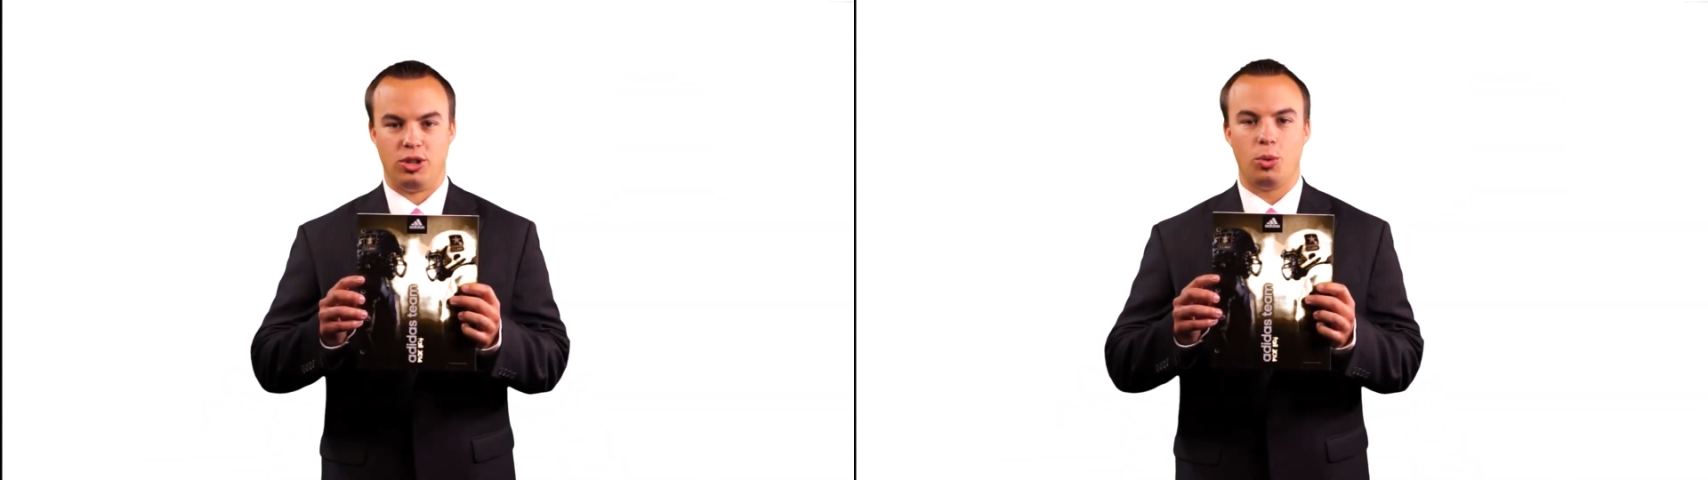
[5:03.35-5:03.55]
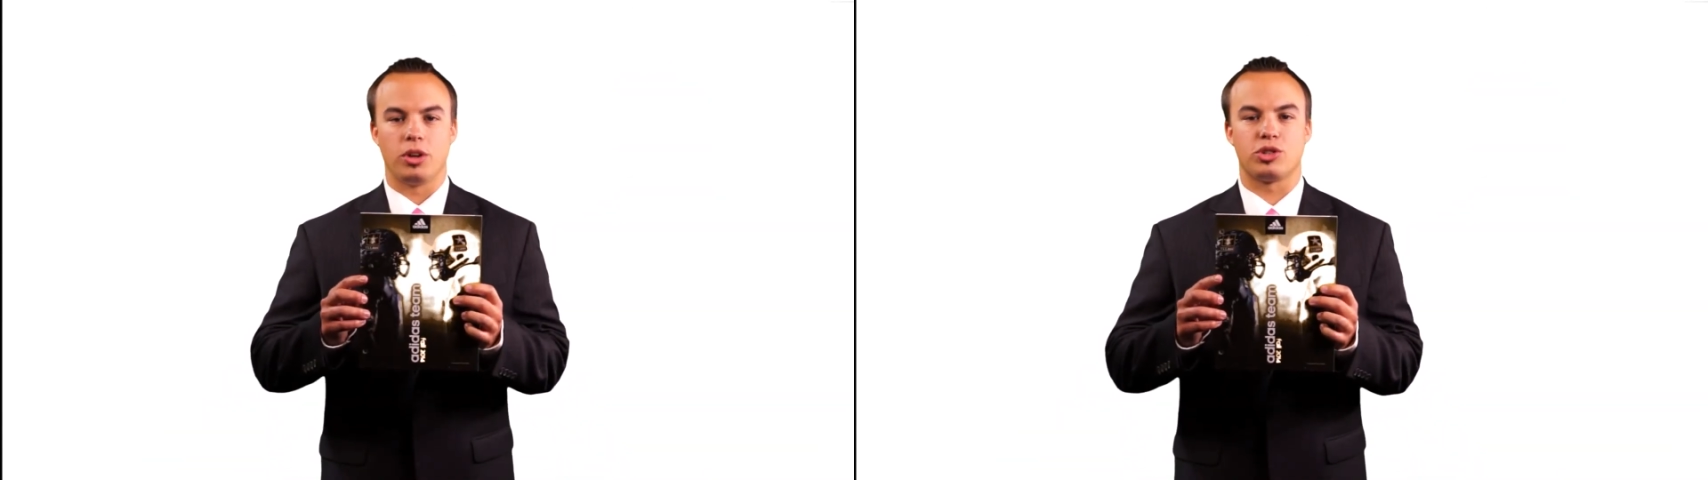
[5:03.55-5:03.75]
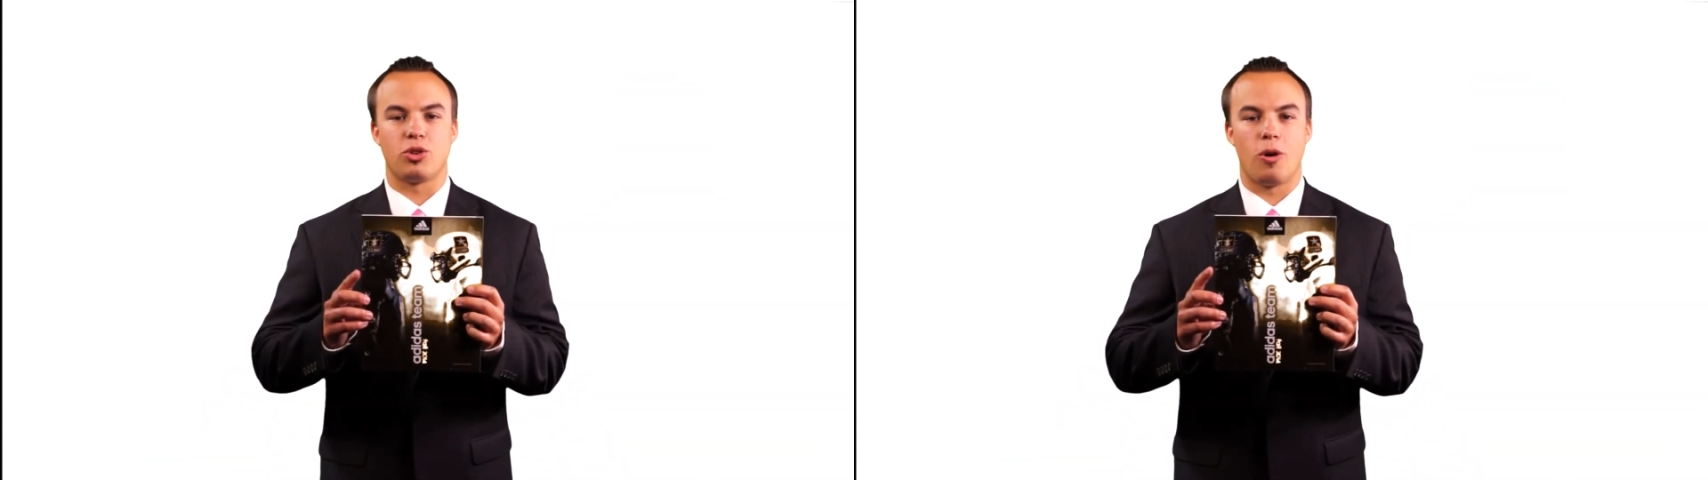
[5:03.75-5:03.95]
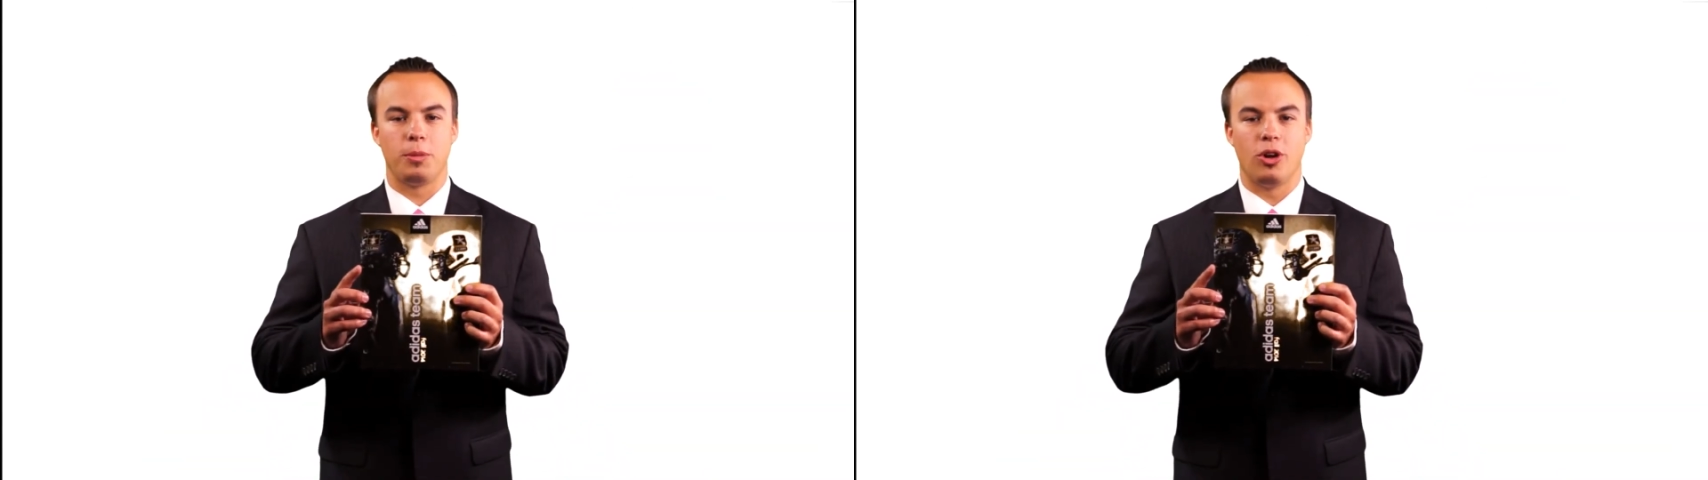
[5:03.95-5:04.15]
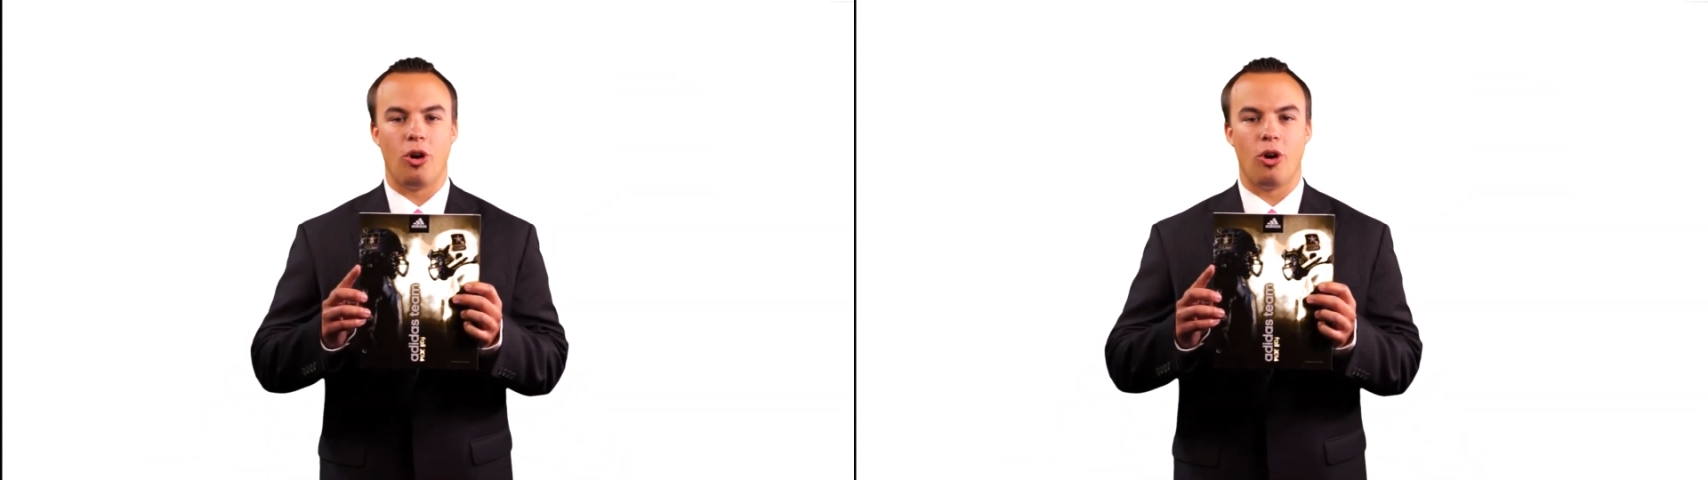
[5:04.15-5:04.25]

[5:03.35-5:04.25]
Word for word: U S Army